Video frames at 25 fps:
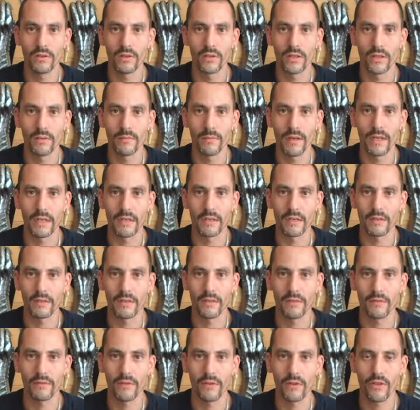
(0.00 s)
You can make
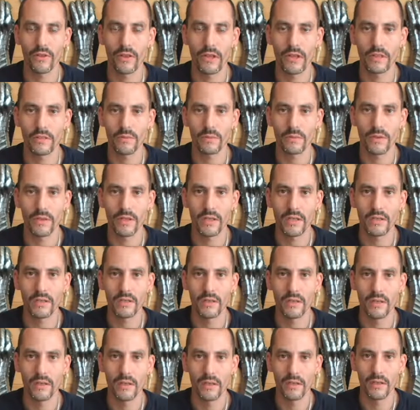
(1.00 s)
different things with it,
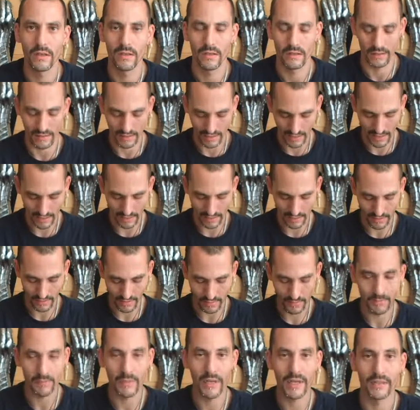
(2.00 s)
like
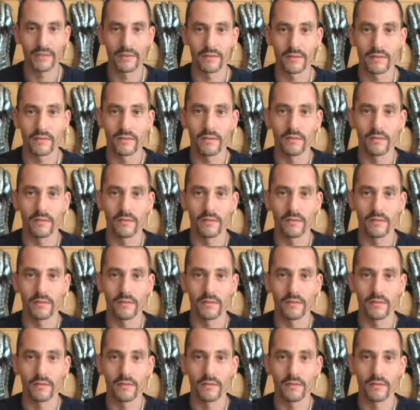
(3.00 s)
pens.